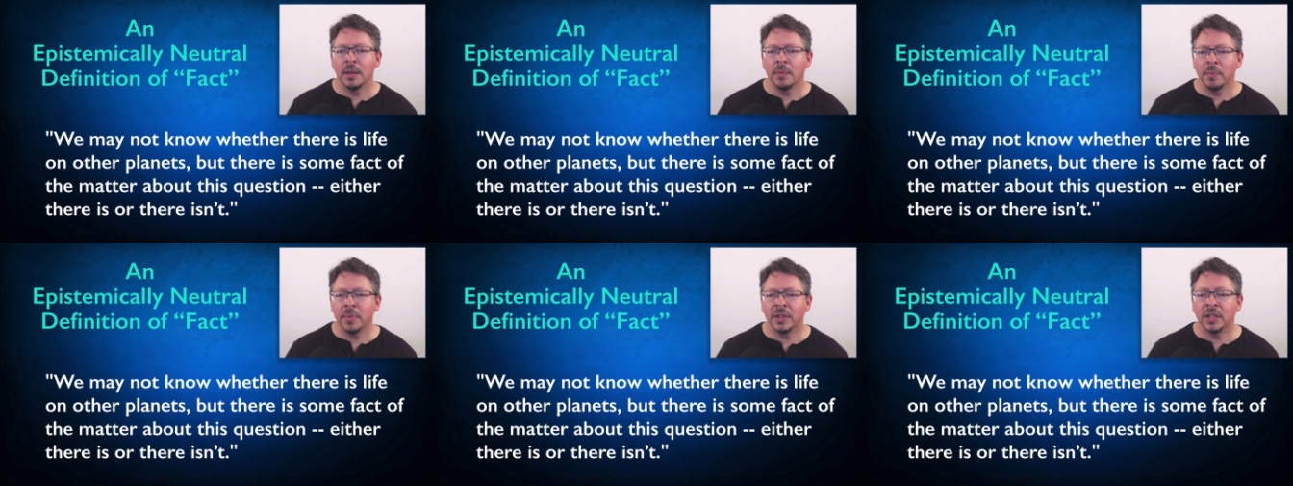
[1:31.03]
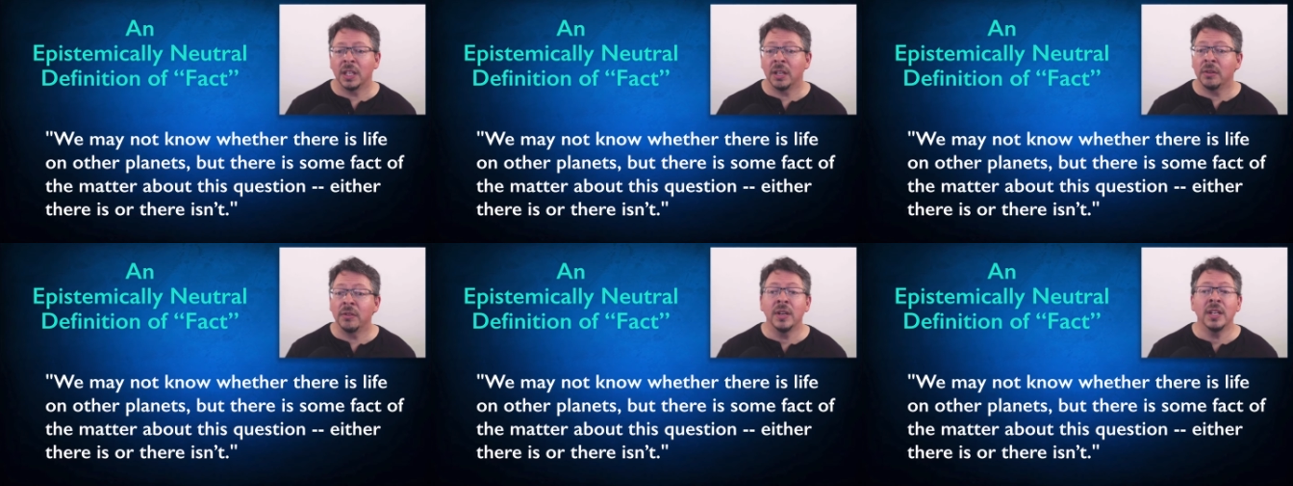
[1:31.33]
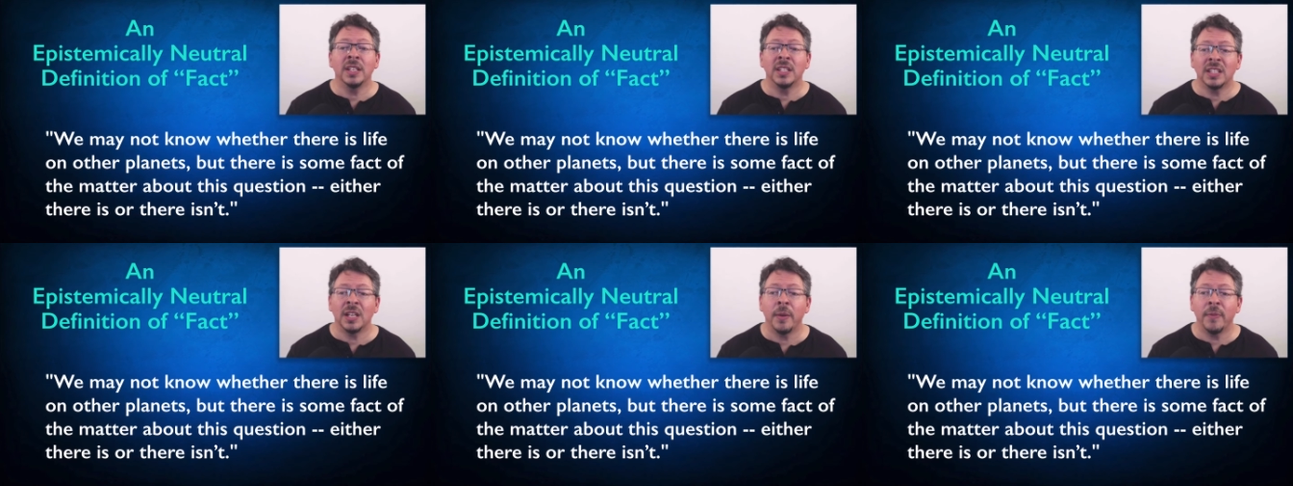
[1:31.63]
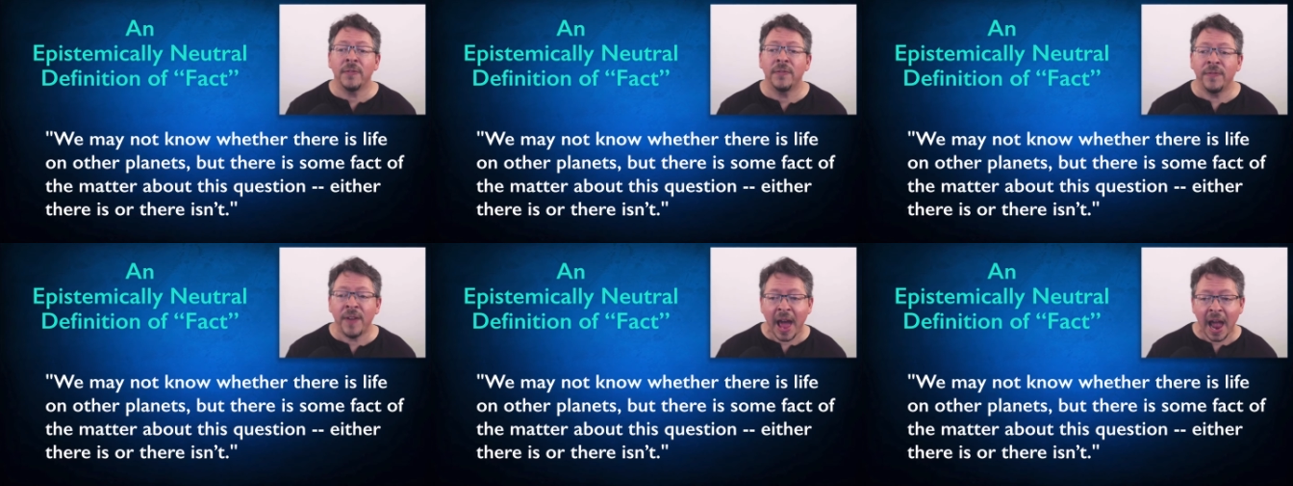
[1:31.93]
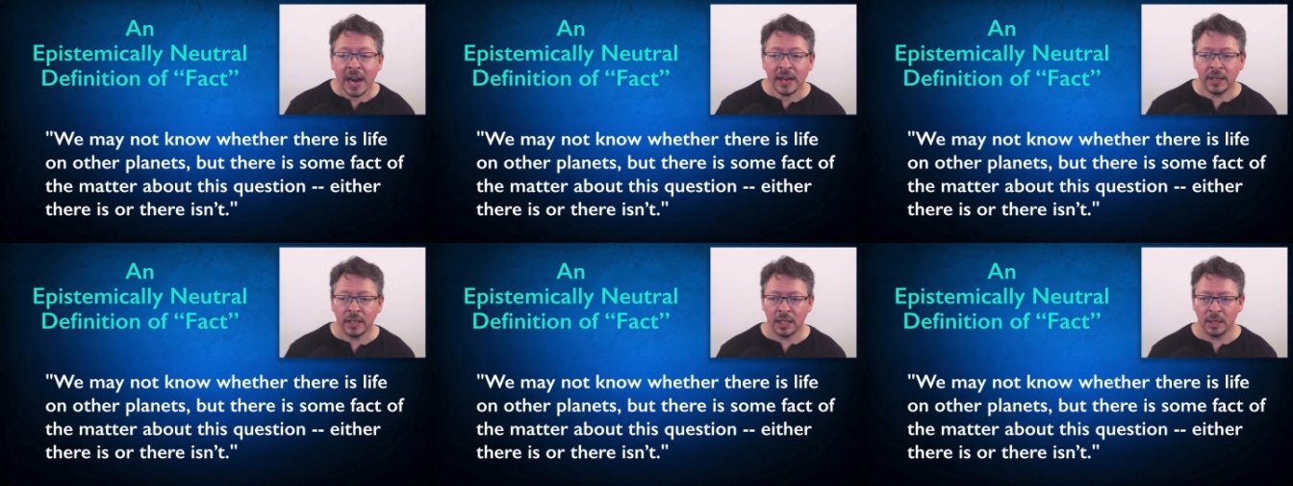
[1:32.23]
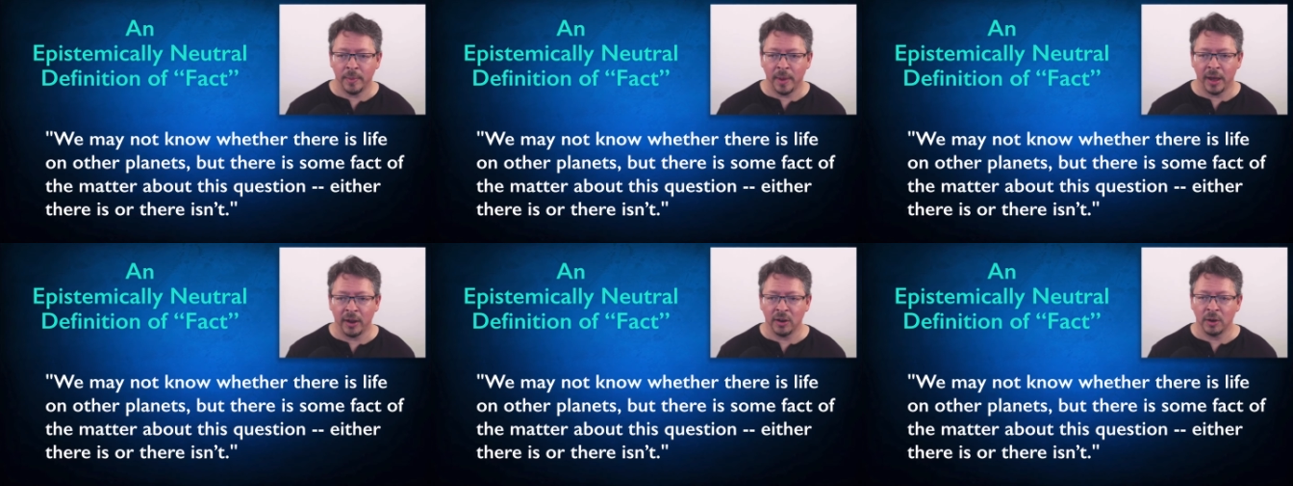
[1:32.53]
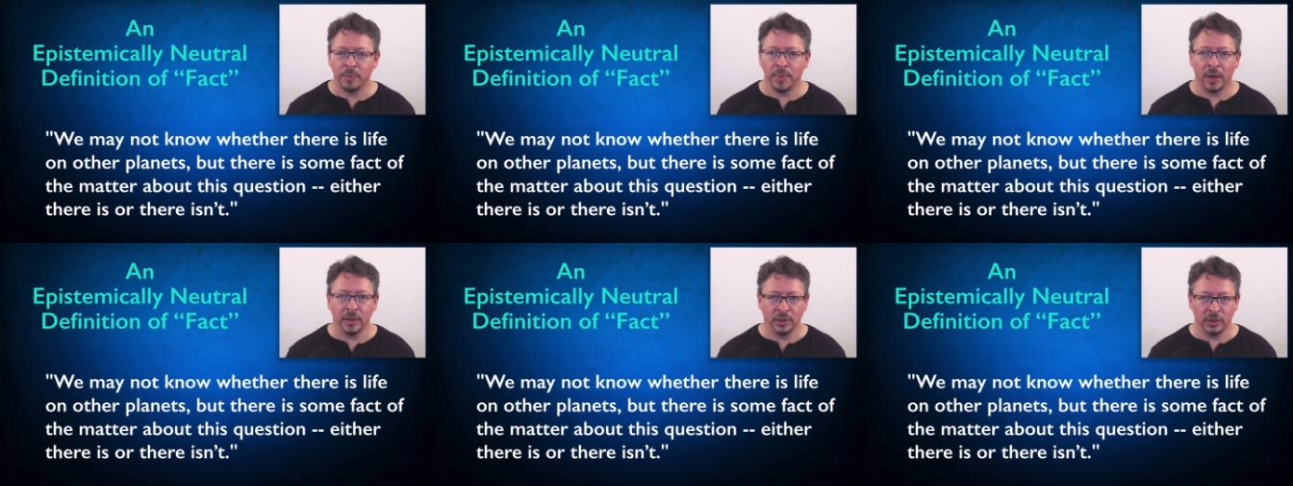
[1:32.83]
but there is some fact to the matter
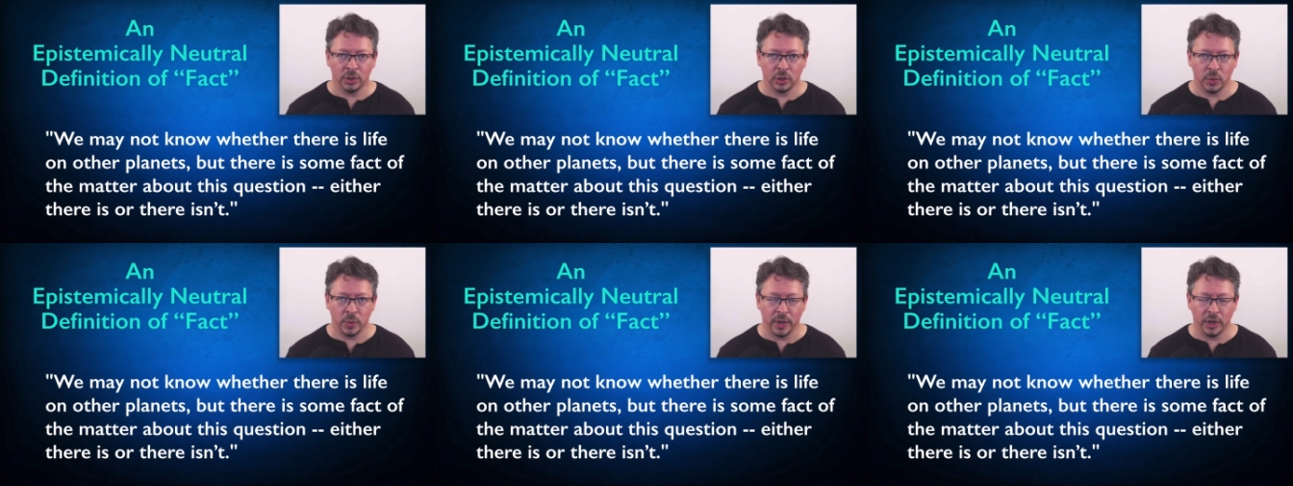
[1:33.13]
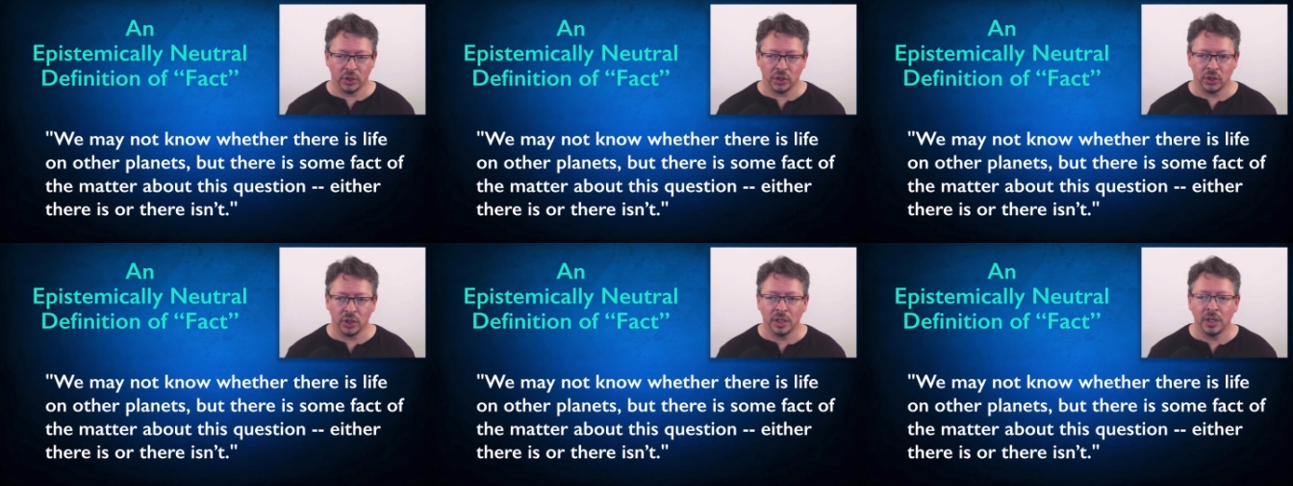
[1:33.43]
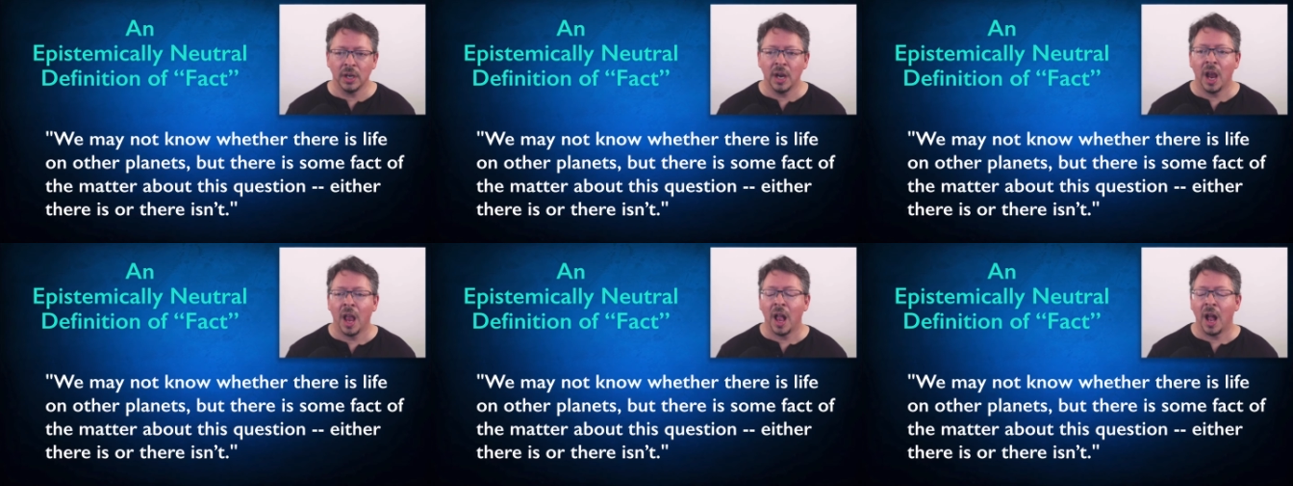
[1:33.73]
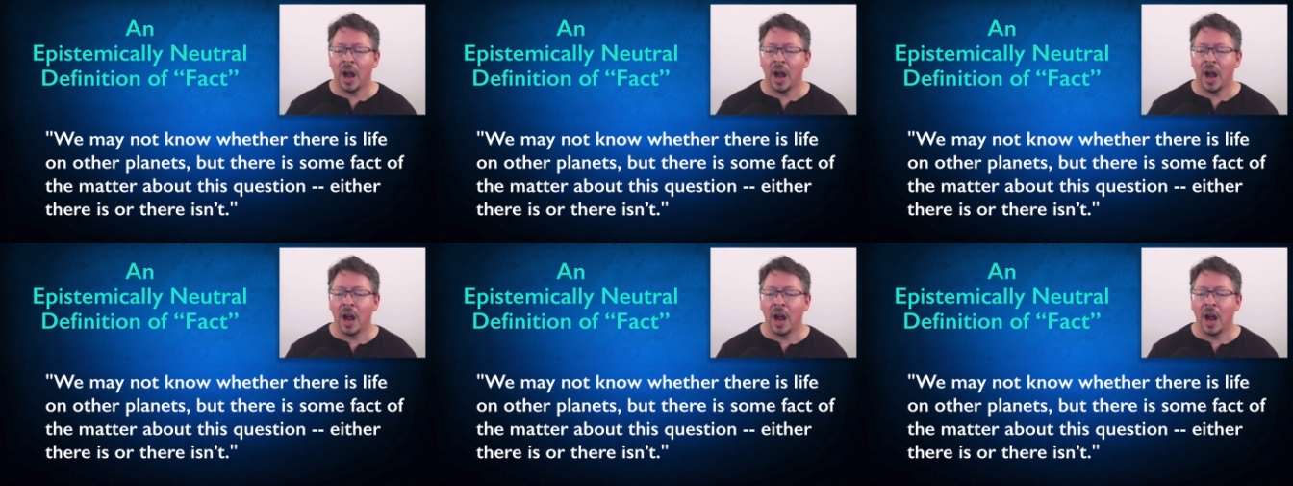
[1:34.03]
about this question.